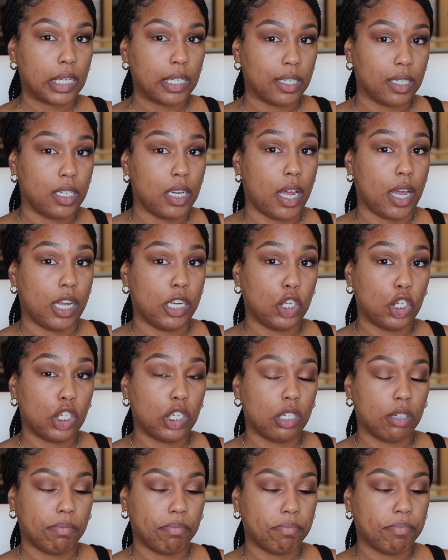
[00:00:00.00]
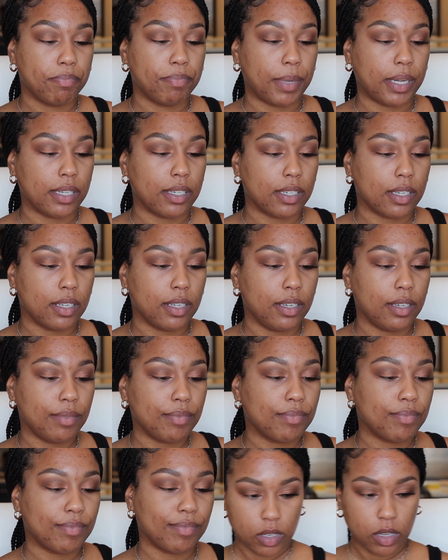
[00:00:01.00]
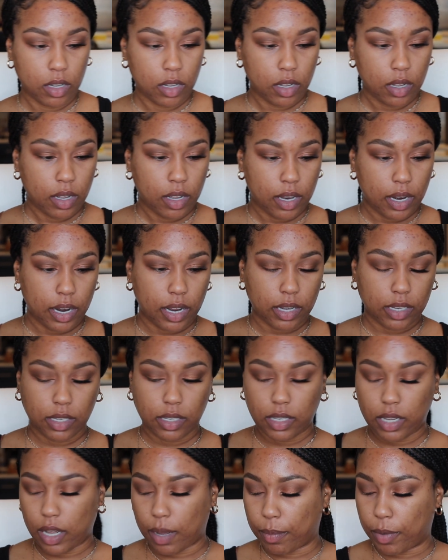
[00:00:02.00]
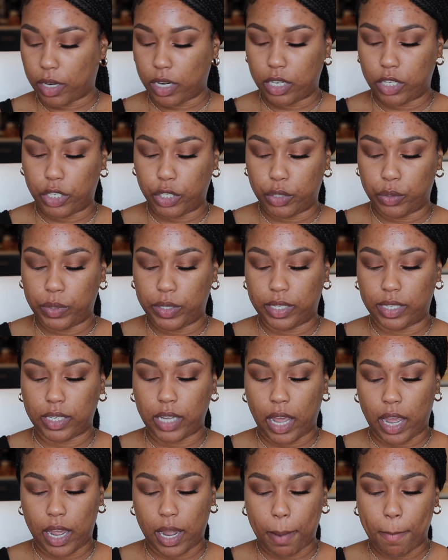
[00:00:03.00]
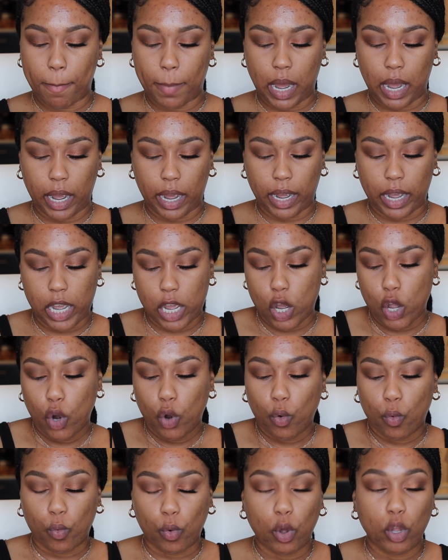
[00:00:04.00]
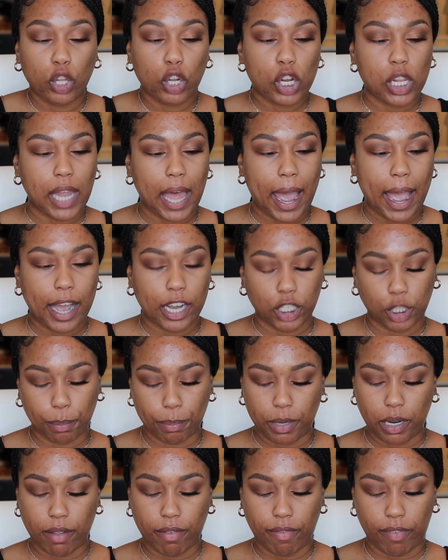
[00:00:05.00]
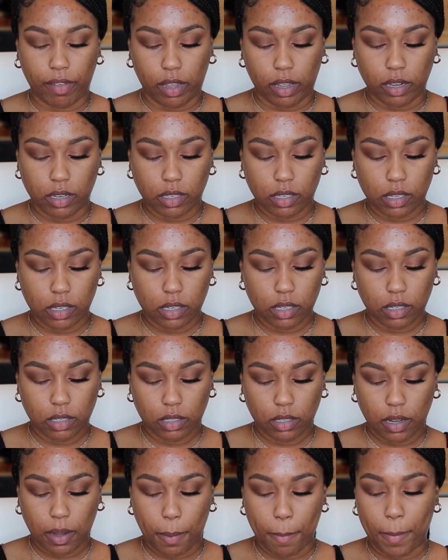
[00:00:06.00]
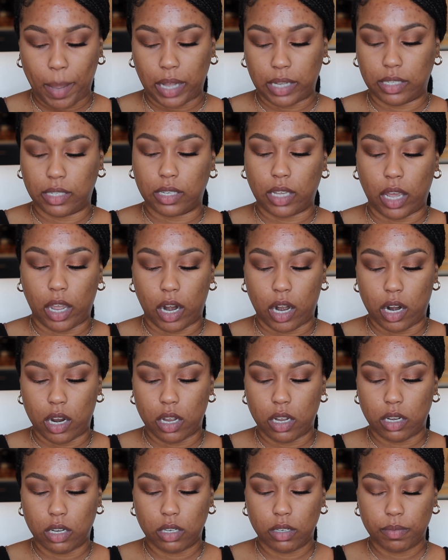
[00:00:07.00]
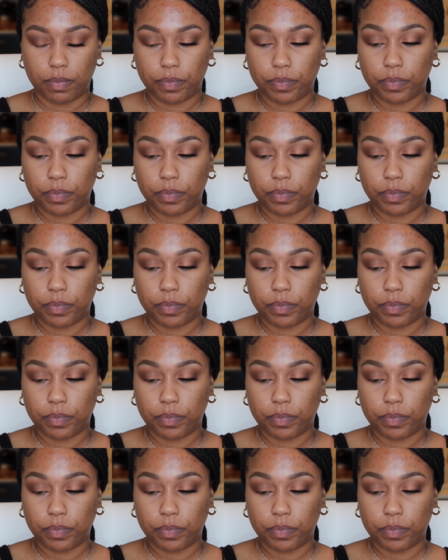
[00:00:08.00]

snatched, basically. Next thing I'm gonna do is take my Roller Lash Benefit mascara.